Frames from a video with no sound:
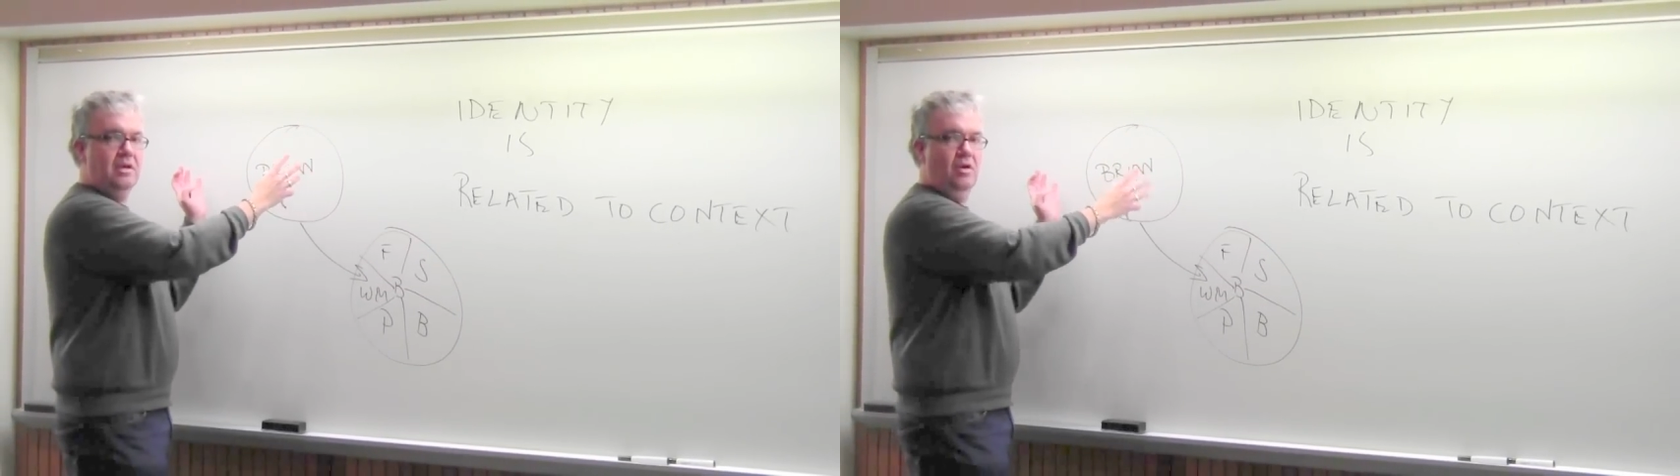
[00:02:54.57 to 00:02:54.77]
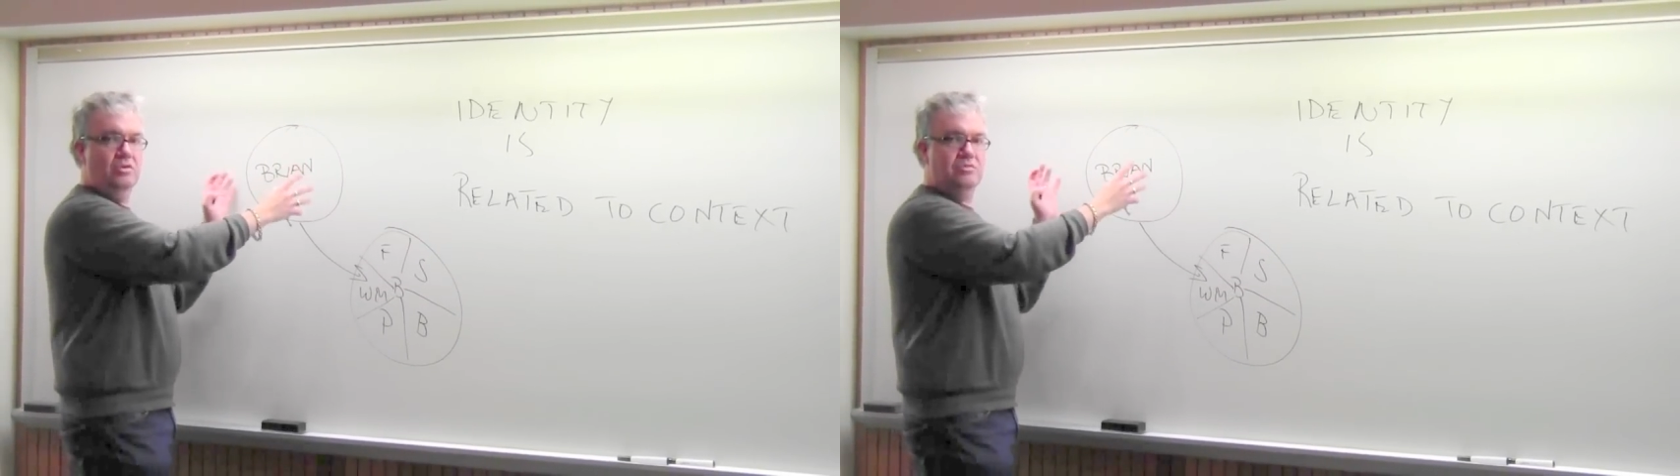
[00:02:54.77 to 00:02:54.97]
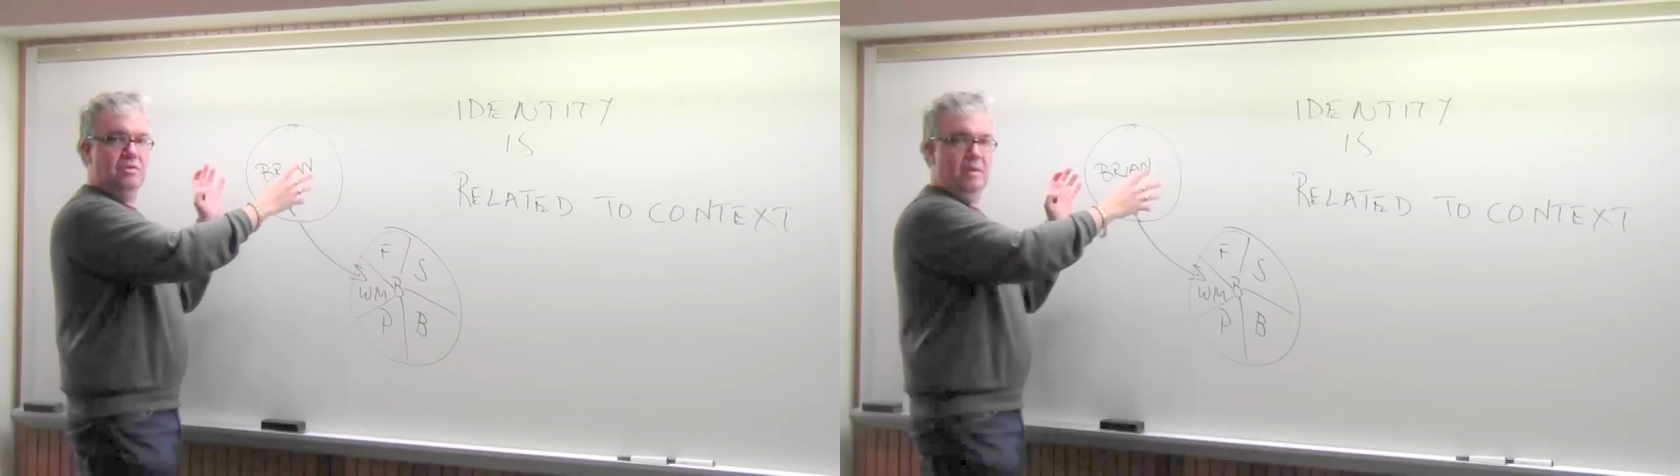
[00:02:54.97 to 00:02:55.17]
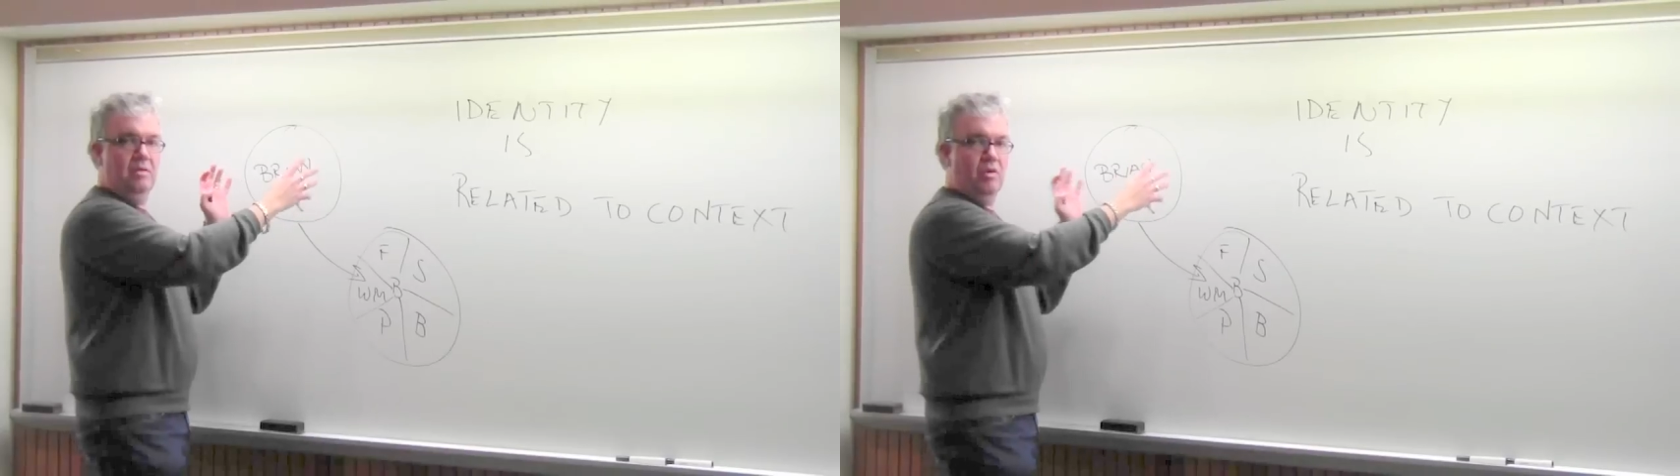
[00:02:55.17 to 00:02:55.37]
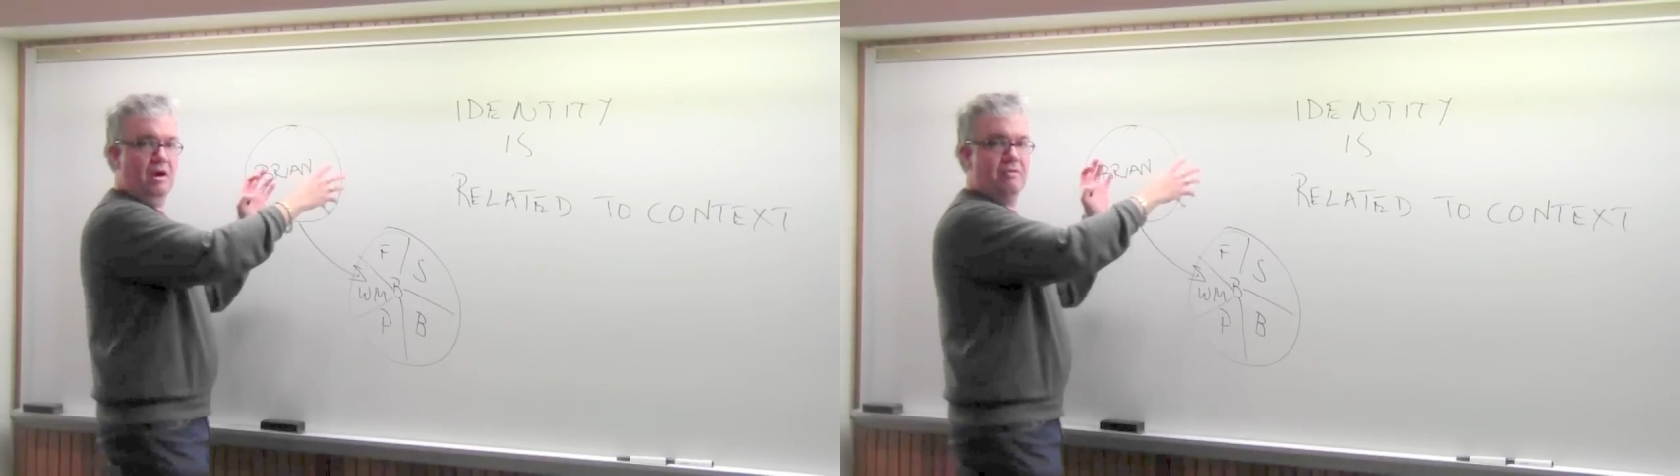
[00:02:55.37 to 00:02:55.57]
that goes with
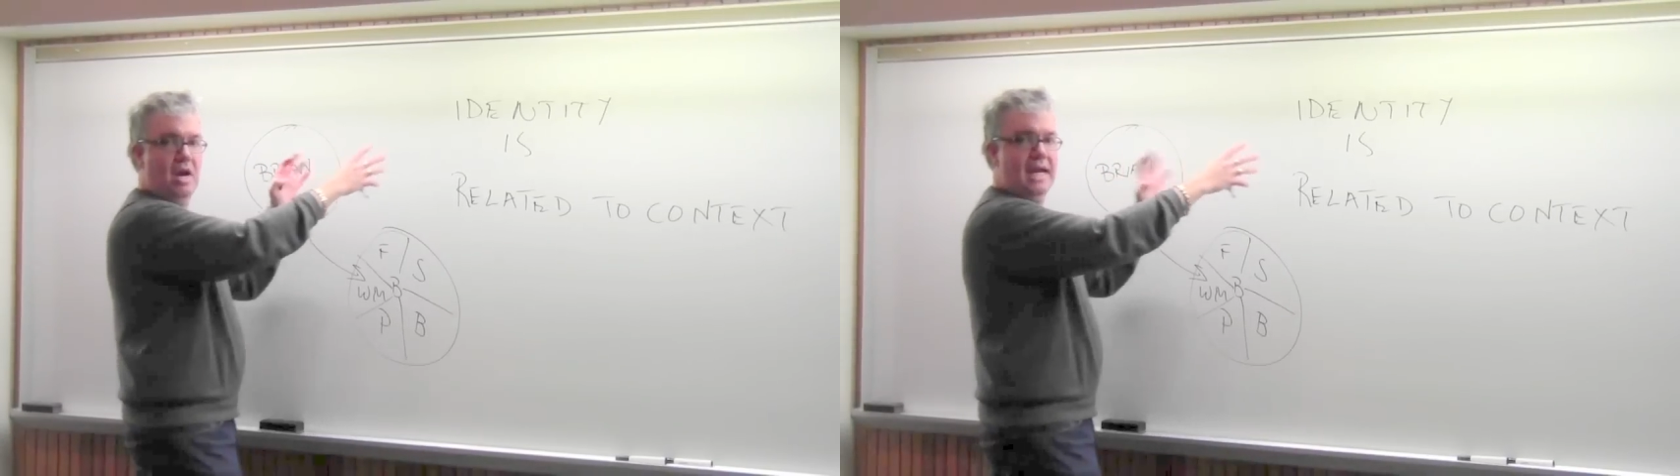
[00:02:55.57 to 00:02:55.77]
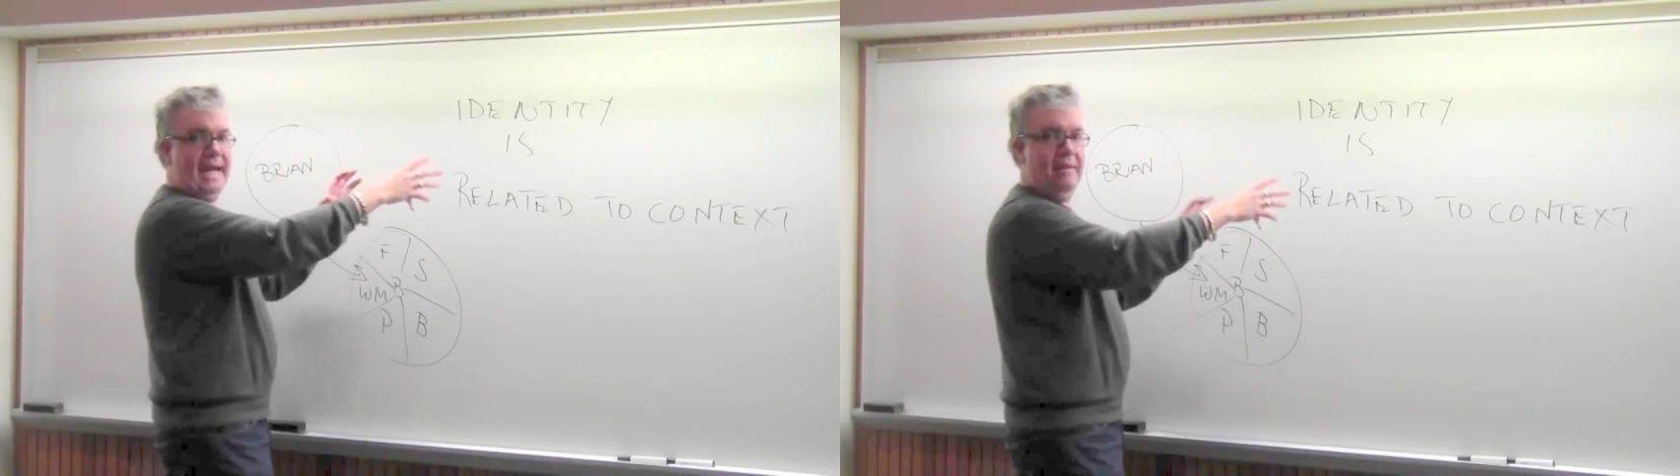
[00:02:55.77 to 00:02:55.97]
me wherever I